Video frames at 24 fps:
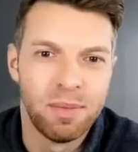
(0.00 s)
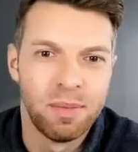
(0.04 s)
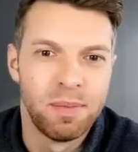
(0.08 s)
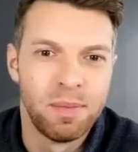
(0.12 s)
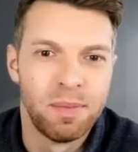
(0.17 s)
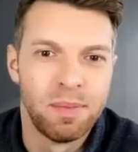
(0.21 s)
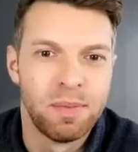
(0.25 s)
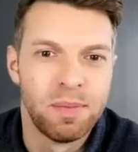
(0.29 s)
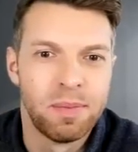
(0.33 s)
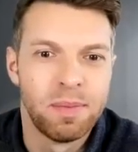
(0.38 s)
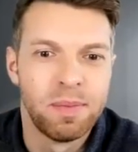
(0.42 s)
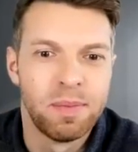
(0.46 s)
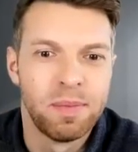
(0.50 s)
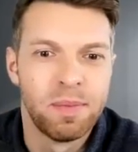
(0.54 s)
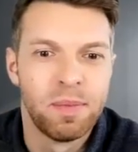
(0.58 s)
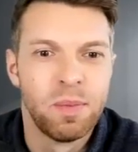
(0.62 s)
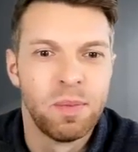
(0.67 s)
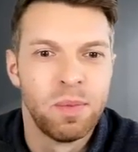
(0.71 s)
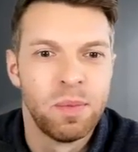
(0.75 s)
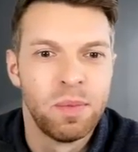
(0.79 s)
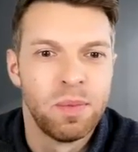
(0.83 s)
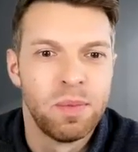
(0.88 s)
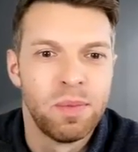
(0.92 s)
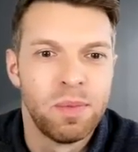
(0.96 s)

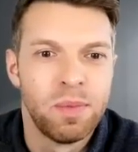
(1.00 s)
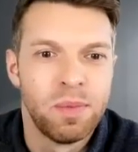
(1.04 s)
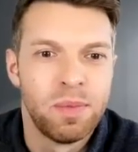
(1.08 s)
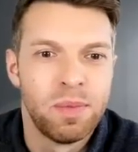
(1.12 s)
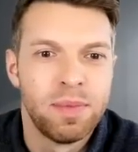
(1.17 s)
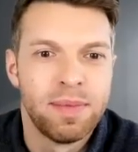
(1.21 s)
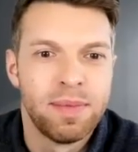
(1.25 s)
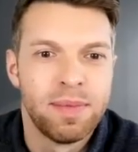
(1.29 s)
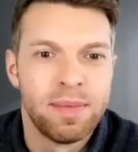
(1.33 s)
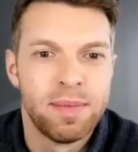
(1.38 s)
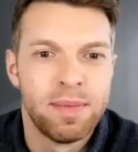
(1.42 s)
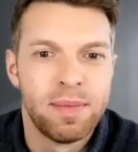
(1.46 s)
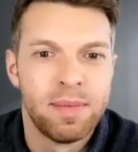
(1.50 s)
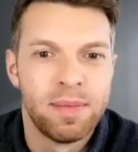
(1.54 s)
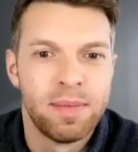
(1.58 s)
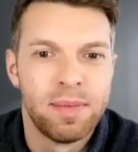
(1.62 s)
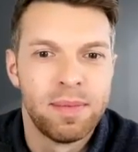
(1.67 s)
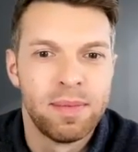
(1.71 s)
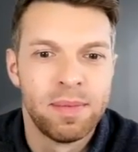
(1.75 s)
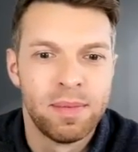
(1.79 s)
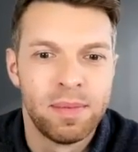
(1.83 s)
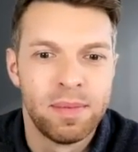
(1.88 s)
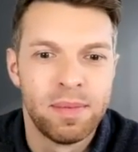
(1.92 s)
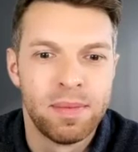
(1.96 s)

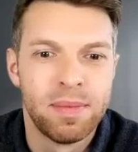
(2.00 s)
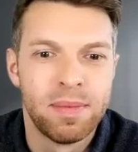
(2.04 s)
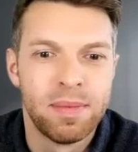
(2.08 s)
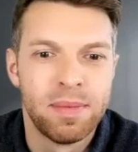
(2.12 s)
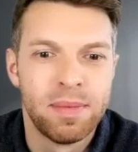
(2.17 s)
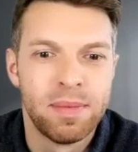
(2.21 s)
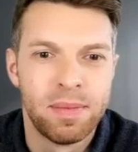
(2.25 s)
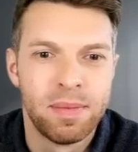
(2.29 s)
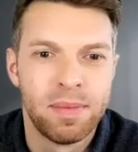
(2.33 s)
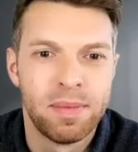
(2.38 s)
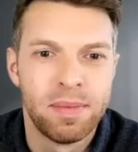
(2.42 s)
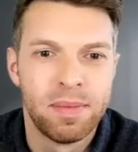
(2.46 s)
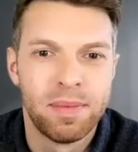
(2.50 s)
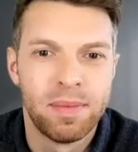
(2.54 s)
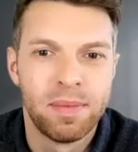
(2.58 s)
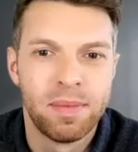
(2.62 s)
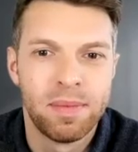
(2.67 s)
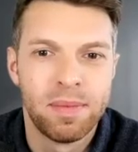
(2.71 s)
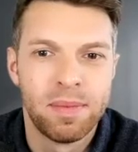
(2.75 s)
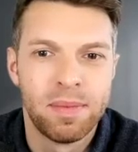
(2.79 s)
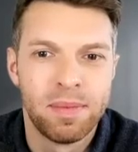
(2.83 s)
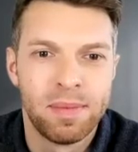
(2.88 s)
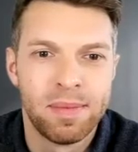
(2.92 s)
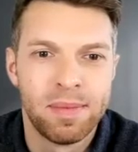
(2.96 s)

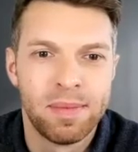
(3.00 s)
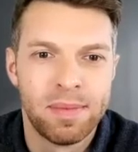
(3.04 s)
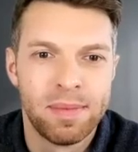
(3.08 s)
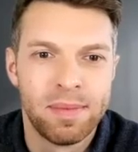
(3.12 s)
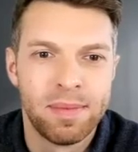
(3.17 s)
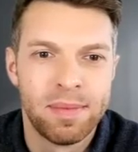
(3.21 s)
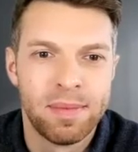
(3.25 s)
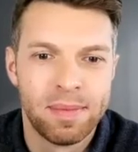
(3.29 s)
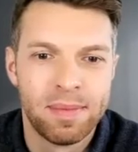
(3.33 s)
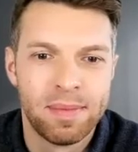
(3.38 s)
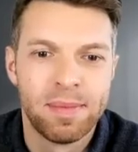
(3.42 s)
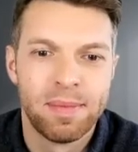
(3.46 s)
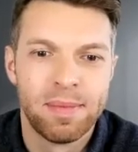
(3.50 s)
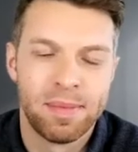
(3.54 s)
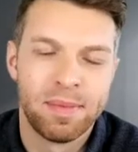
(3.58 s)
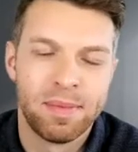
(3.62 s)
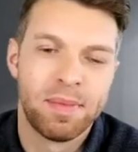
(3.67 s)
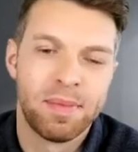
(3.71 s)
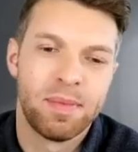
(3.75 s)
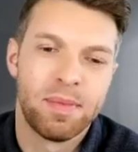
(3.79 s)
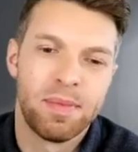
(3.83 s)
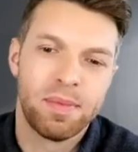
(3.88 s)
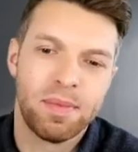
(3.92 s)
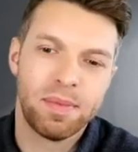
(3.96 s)

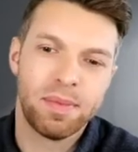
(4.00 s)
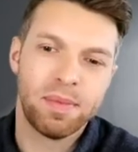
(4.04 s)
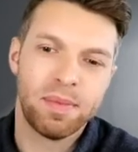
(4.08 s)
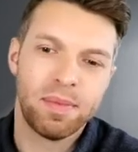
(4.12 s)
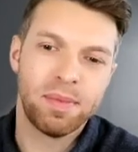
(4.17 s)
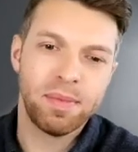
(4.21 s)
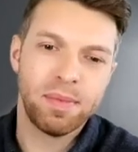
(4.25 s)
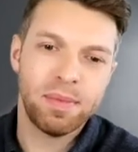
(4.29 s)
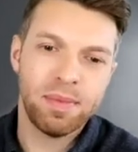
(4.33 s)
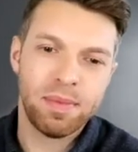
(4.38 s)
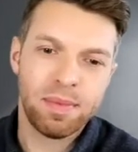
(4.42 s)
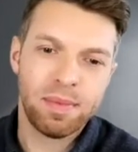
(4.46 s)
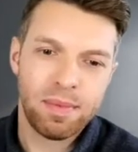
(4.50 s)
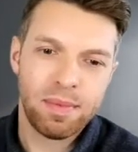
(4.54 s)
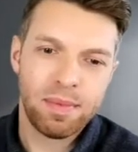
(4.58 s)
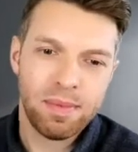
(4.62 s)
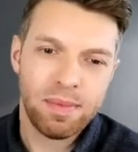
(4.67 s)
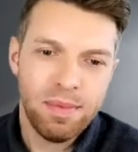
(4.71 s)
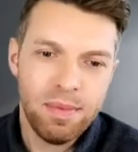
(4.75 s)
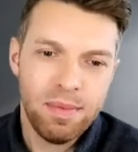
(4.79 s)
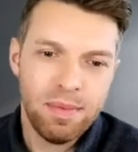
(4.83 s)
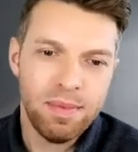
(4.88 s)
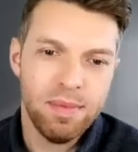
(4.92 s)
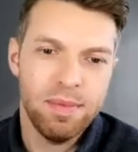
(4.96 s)

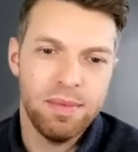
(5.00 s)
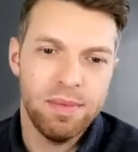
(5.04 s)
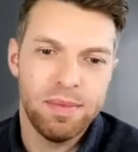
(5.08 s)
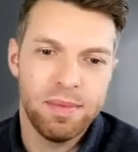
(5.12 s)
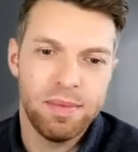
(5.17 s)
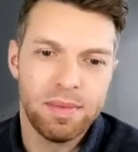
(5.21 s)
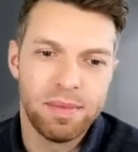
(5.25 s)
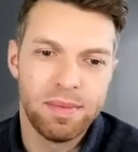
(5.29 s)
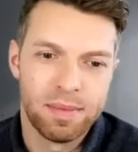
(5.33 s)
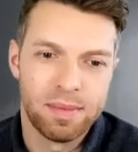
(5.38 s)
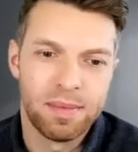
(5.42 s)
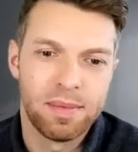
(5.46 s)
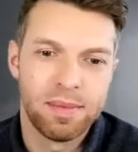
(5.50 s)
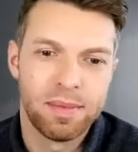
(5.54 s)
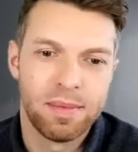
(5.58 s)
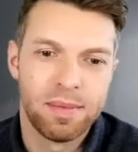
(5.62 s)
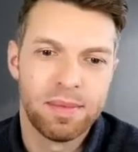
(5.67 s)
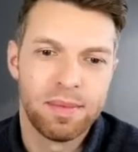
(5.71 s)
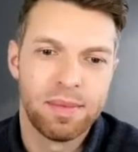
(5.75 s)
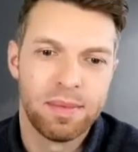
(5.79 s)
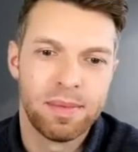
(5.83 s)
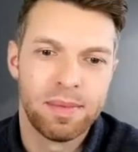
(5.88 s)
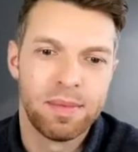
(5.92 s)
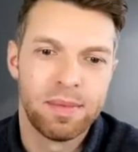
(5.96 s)

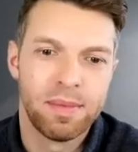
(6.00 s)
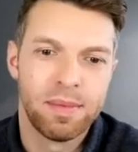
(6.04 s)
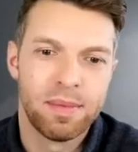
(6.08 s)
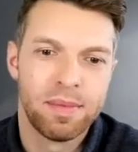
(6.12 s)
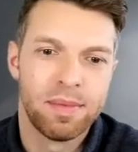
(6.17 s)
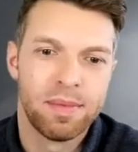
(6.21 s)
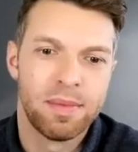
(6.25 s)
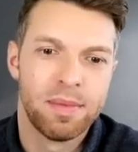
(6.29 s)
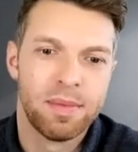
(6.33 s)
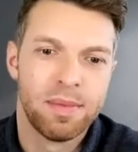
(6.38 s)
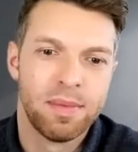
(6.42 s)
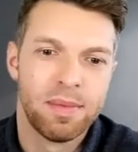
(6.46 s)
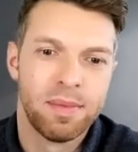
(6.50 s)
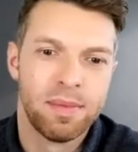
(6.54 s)
[no speech]